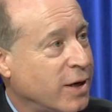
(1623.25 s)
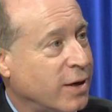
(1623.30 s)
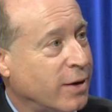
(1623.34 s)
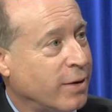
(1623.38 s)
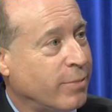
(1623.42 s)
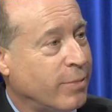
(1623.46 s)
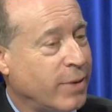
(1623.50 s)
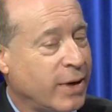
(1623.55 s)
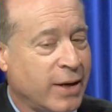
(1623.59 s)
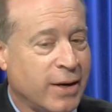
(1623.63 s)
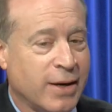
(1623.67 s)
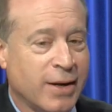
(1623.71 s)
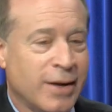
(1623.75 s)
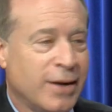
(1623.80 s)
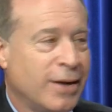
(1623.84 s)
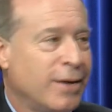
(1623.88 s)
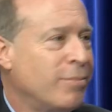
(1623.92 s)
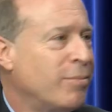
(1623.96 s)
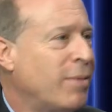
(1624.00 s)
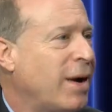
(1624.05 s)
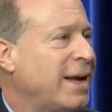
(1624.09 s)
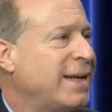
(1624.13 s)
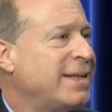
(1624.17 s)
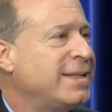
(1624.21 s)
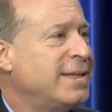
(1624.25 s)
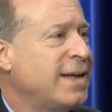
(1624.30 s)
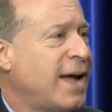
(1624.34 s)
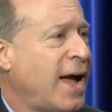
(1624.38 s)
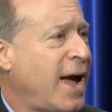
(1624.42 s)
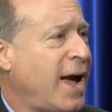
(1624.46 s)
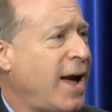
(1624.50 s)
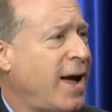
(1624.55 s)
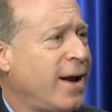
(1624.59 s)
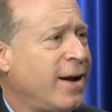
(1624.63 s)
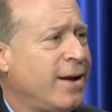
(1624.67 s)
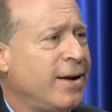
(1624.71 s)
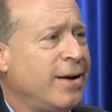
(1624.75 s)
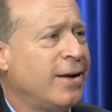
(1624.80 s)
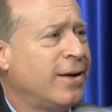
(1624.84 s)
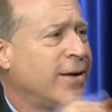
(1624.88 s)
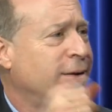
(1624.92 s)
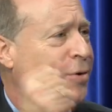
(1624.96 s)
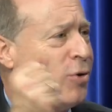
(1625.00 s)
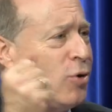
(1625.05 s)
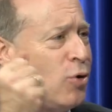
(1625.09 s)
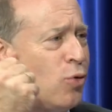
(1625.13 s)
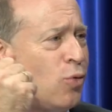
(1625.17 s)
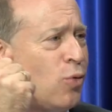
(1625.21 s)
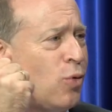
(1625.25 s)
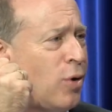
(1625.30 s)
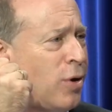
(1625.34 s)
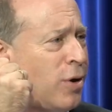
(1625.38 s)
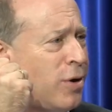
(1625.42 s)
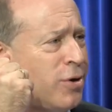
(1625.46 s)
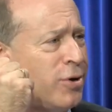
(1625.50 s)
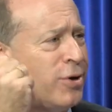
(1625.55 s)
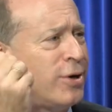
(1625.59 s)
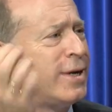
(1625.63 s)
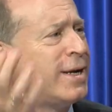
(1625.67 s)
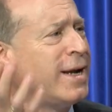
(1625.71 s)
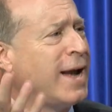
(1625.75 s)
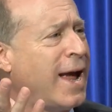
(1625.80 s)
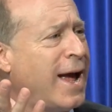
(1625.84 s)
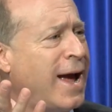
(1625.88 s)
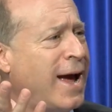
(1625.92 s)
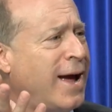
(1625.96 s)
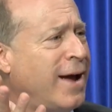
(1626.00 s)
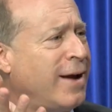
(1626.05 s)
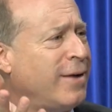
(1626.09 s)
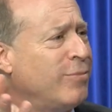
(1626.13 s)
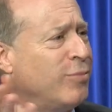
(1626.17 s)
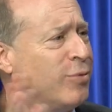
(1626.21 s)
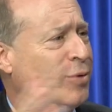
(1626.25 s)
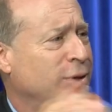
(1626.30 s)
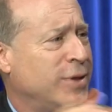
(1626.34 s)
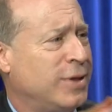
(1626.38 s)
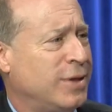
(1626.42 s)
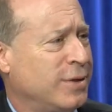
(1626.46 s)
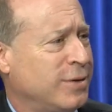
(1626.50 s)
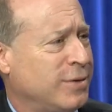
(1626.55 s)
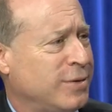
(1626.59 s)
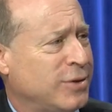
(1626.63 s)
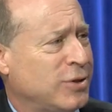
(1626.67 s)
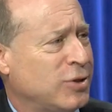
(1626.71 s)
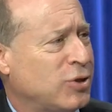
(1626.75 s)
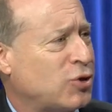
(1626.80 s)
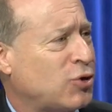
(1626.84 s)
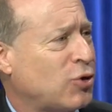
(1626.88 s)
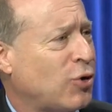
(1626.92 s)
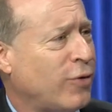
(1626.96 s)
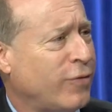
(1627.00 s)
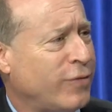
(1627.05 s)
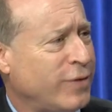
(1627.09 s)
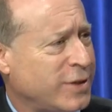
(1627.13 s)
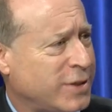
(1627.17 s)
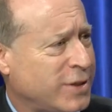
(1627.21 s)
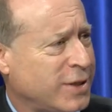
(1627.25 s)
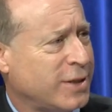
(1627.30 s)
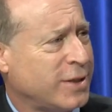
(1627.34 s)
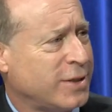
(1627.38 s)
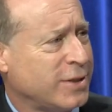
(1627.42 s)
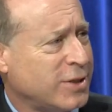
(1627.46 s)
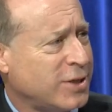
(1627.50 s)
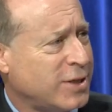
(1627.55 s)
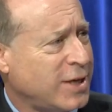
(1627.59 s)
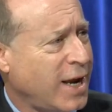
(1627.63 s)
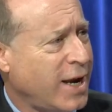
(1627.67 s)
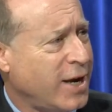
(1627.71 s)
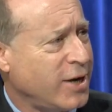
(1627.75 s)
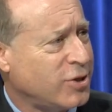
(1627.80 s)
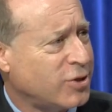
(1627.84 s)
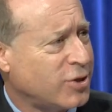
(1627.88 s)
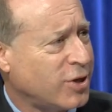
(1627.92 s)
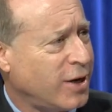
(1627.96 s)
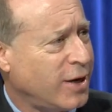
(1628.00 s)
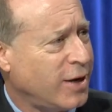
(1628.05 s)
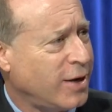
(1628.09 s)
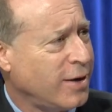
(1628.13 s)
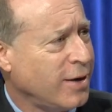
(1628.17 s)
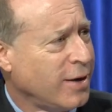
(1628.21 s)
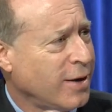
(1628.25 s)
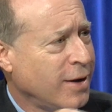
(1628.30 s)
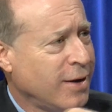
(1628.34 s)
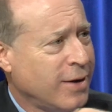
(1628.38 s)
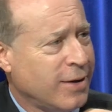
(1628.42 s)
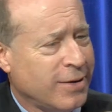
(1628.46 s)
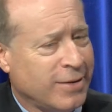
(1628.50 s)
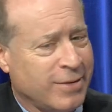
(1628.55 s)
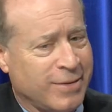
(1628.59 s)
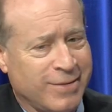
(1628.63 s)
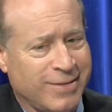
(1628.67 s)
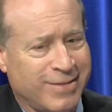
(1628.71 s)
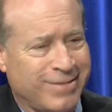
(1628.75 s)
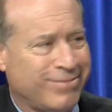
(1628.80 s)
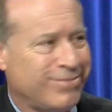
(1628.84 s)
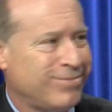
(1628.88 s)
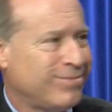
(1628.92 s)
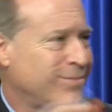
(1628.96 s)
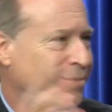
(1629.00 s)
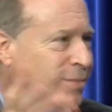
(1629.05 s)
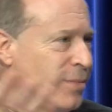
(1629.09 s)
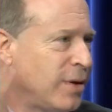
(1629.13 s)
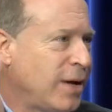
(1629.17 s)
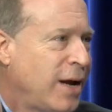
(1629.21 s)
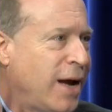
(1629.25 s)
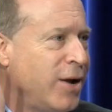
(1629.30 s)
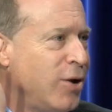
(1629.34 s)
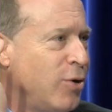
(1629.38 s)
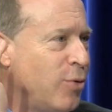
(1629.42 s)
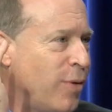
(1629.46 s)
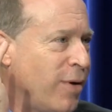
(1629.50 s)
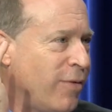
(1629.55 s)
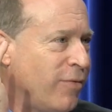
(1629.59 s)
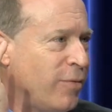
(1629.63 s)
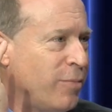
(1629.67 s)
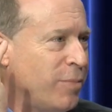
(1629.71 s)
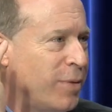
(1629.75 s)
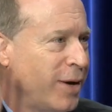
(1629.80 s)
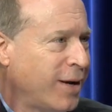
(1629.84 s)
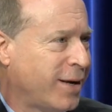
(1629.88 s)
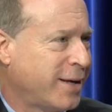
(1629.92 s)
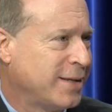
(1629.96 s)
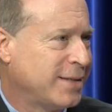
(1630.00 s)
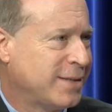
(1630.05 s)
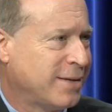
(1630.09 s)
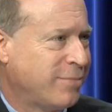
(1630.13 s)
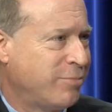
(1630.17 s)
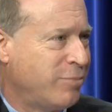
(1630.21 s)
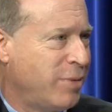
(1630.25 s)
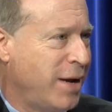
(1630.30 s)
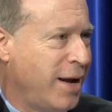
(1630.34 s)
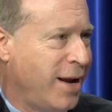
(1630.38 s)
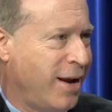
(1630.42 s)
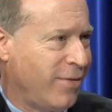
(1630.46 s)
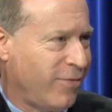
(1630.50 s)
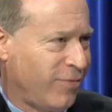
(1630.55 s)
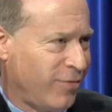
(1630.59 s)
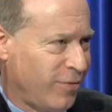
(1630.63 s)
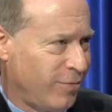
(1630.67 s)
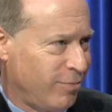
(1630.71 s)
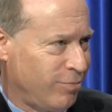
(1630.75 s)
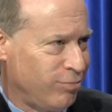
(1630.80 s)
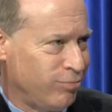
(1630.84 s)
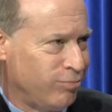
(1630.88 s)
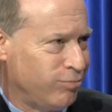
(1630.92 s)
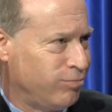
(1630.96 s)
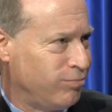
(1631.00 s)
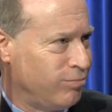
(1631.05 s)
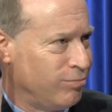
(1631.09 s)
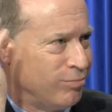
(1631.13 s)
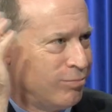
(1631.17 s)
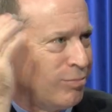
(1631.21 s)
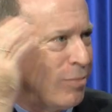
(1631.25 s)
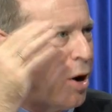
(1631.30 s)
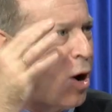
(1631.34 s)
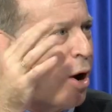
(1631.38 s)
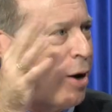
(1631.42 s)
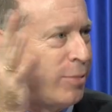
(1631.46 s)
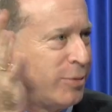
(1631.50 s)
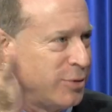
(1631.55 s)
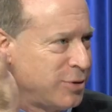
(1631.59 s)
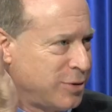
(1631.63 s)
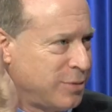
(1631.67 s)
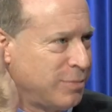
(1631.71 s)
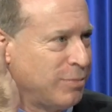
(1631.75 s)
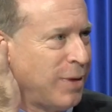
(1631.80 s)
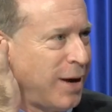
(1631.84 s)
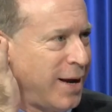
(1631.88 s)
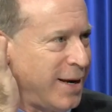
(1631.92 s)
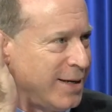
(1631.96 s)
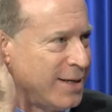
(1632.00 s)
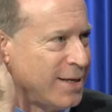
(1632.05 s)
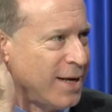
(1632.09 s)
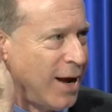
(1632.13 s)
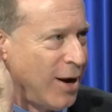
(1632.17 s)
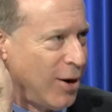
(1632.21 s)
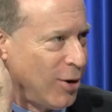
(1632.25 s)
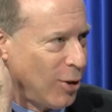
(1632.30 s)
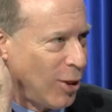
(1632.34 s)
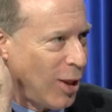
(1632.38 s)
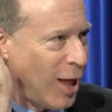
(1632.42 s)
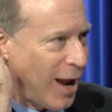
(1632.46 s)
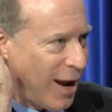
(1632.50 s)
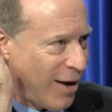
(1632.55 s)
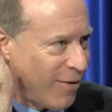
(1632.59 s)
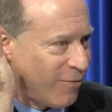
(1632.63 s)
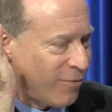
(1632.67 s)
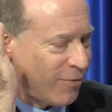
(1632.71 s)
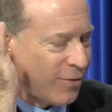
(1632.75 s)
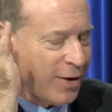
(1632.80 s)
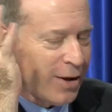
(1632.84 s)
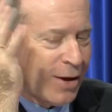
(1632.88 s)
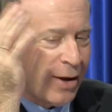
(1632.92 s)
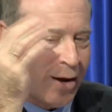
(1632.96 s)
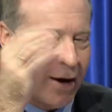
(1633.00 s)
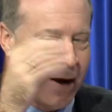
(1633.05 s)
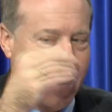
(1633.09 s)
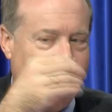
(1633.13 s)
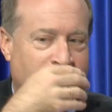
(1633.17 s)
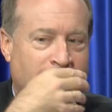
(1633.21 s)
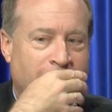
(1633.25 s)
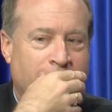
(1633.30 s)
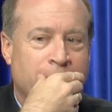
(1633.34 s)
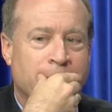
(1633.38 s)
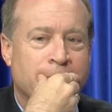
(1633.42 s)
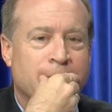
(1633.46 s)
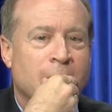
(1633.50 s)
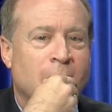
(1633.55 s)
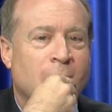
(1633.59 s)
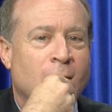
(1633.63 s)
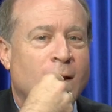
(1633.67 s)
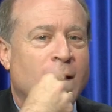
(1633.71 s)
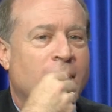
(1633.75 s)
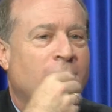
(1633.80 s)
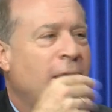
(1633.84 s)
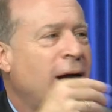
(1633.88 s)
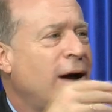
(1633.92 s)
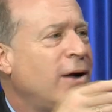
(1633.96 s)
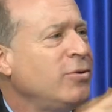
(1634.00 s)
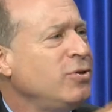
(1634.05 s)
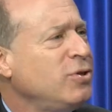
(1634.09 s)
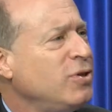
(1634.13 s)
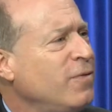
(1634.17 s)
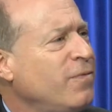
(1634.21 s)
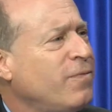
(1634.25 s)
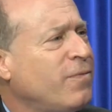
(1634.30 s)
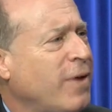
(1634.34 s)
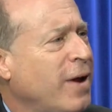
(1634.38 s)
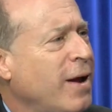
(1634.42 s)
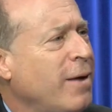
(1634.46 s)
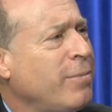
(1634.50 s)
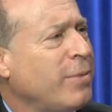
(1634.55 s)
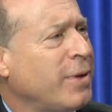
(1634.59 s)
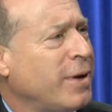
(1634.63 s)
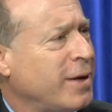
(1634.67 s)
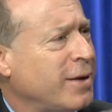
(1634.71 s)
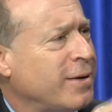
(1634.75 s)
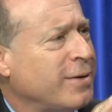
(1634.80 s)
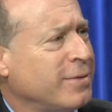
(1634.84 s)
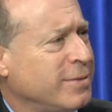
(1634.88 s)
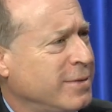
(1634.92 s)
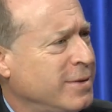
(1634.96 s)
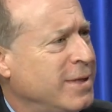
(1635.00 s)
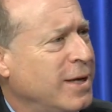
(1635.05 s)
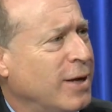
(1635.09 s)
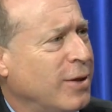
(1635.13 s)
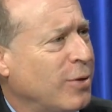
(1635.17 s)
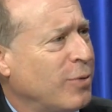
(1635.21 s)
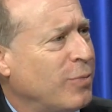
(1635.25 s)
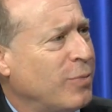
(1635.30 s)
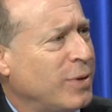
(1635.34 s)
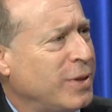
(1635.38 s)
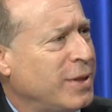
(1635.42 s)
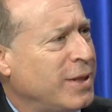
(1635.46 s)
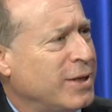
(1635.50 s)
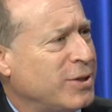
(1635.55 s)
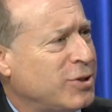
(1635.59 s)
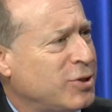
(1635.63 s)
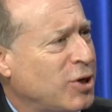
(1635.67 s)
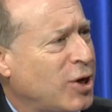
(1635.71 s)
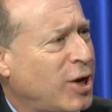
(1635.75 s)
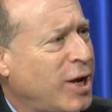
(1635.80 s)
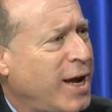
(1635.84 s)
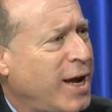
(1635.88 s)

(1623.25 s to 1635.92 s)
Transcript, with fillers: him, and my dad knew her dad with the, the service at the station. I knew everybody because I've been here for almost my entire life. Um, how's your family dealing with this? Your,